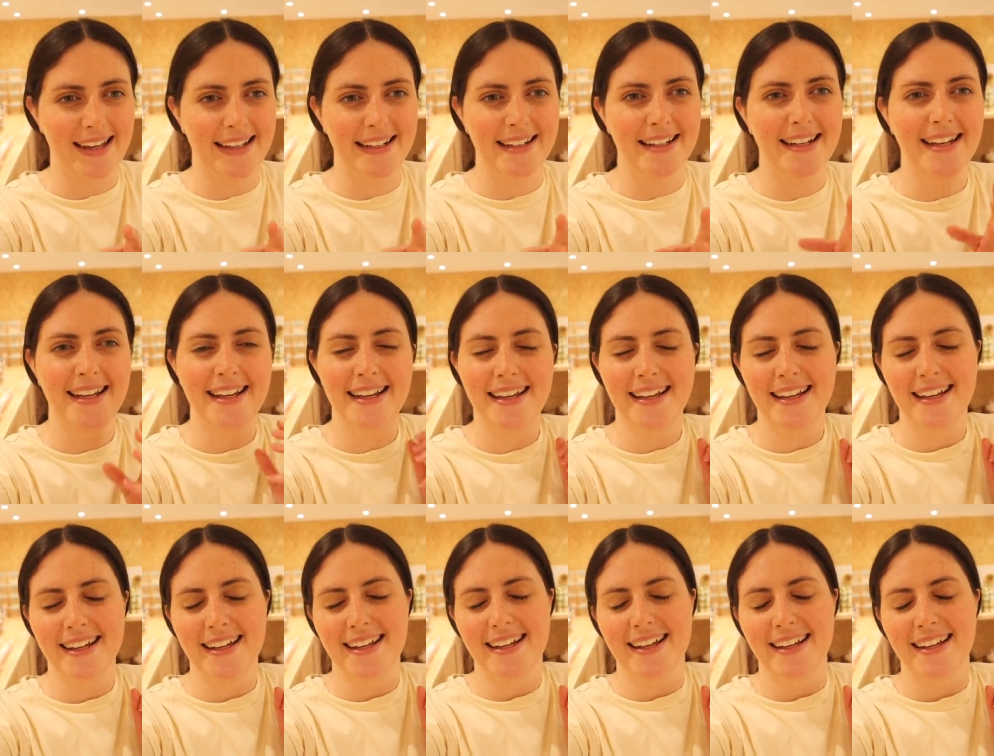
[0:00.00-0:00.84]
And
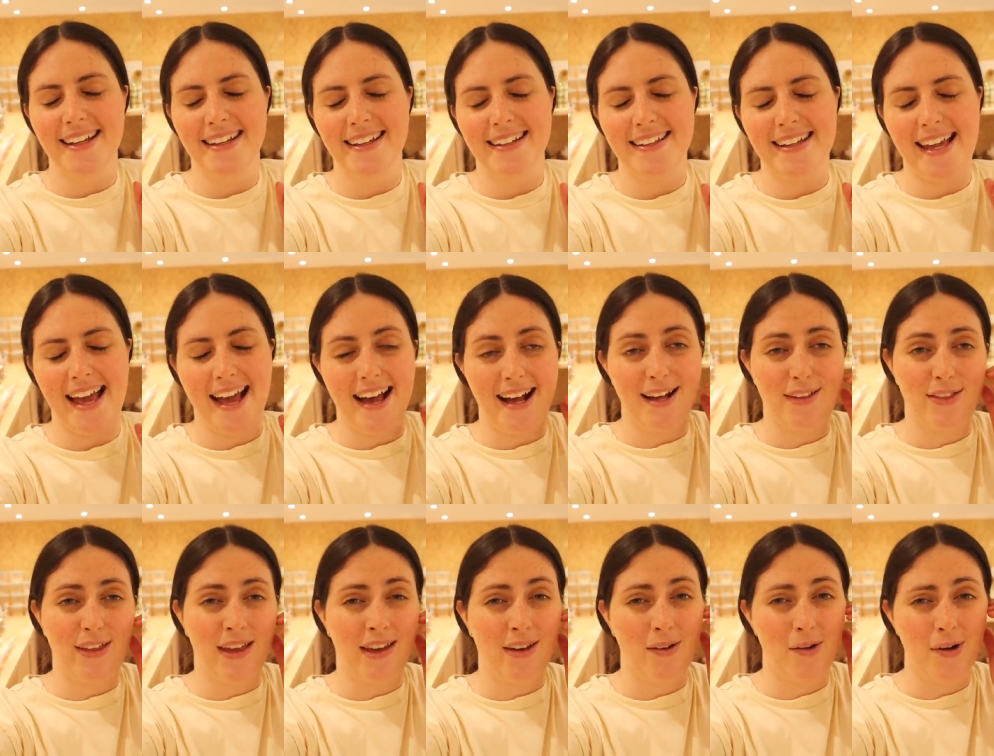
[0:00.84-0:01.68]
yeah, I
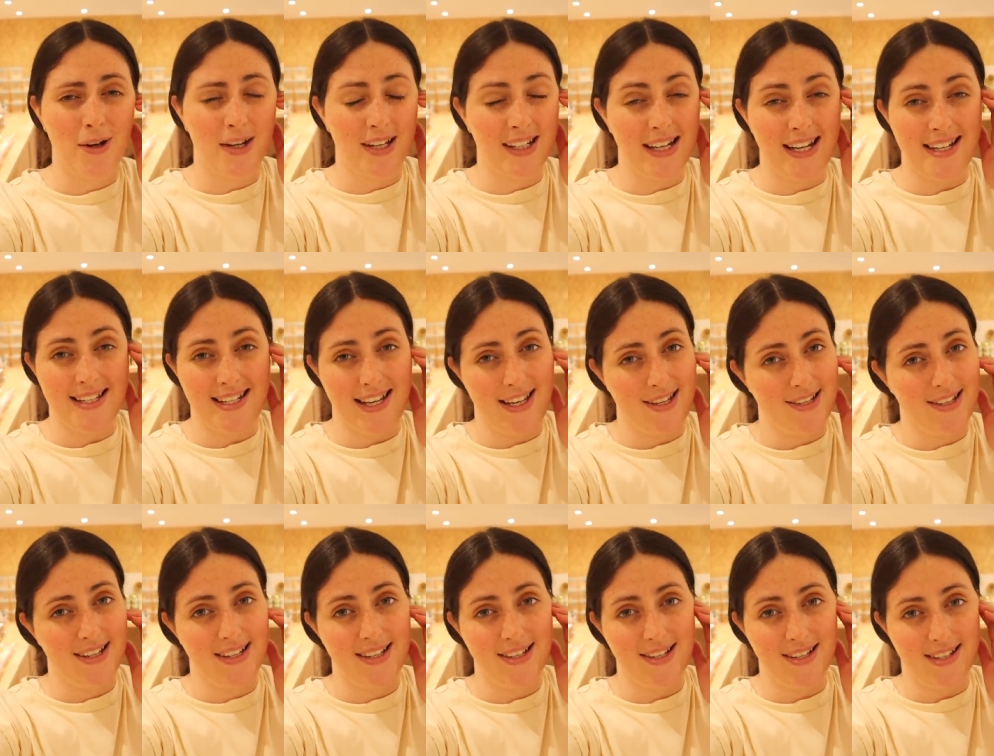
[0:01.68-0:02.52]
think
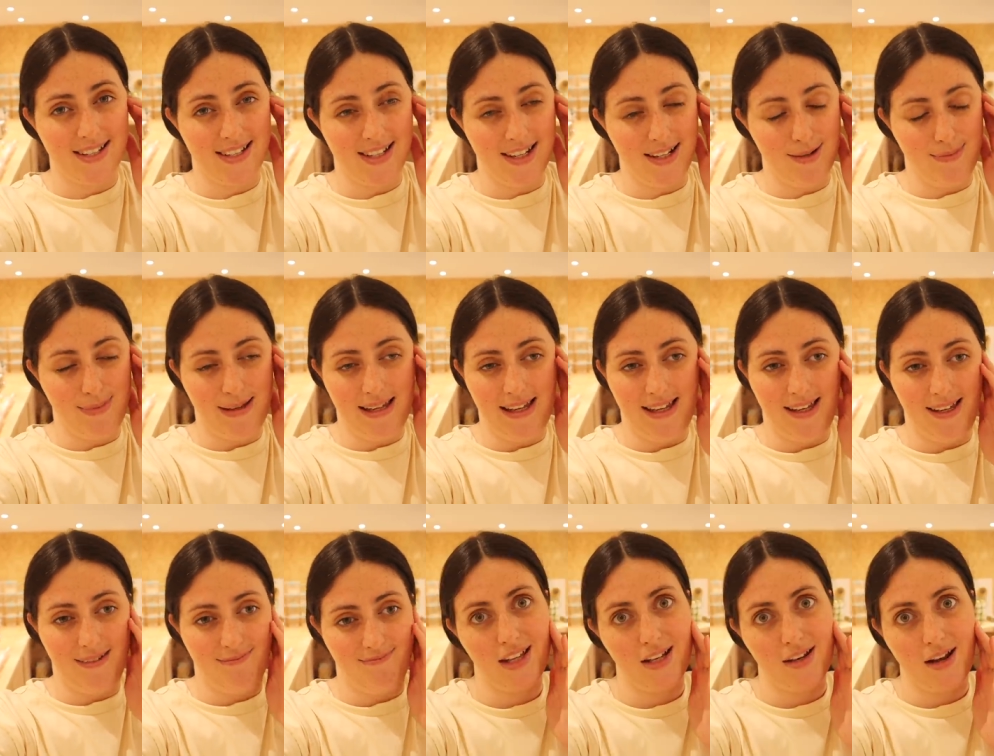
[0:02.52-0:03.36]
organization is just going to
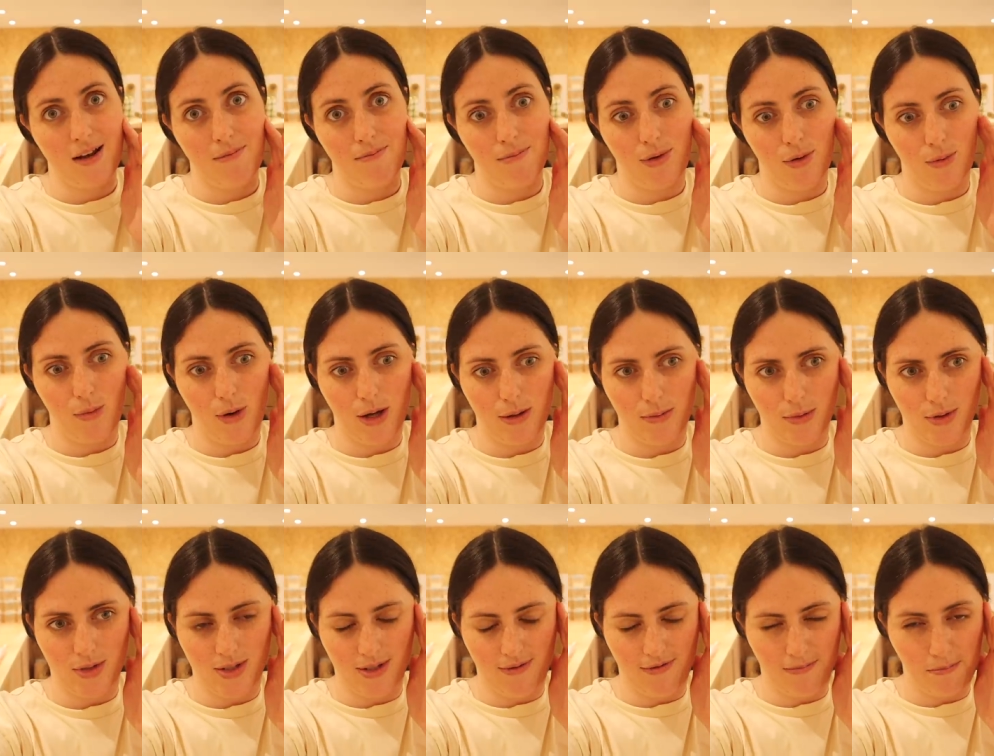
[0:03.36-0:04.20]
be the number one
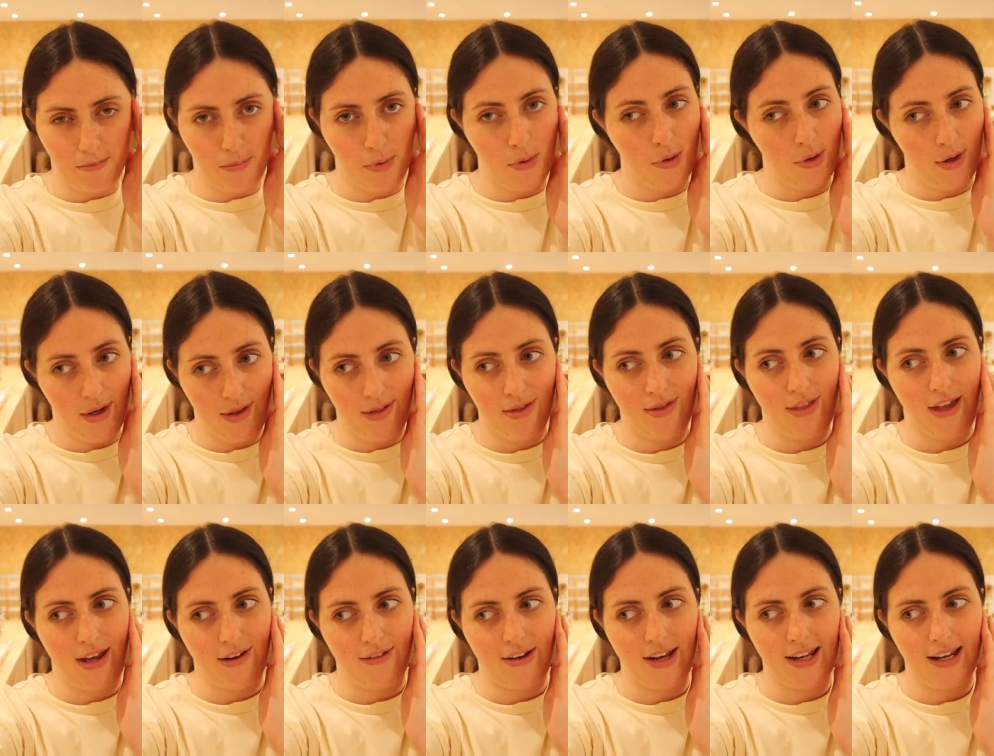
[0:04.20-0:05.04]
most important
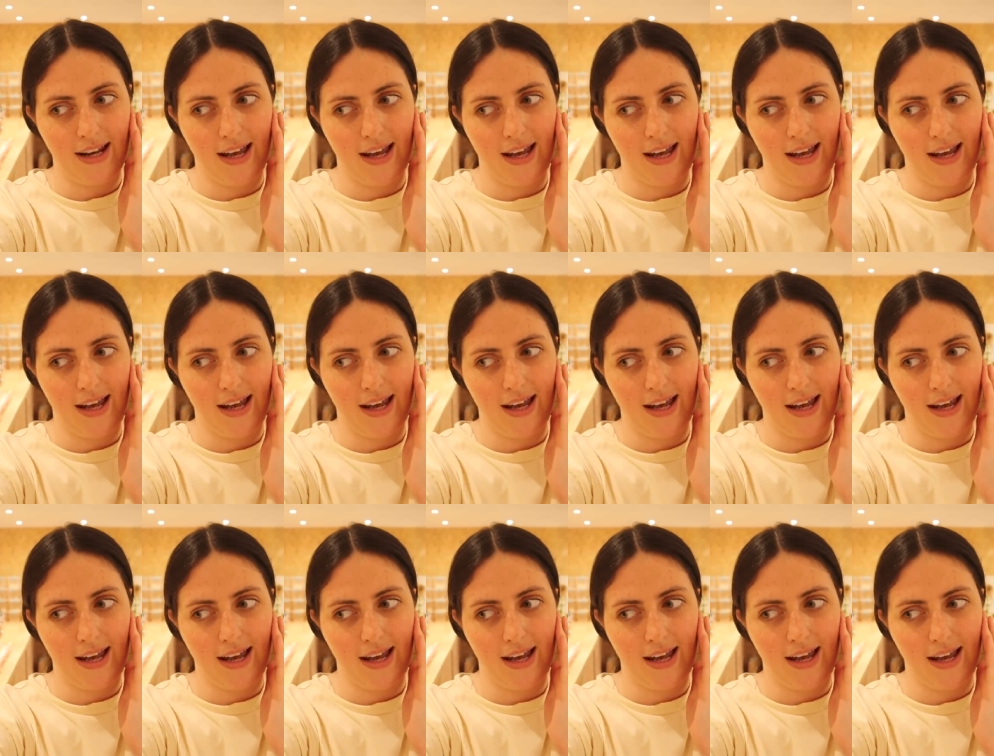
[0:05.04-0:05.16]
thing right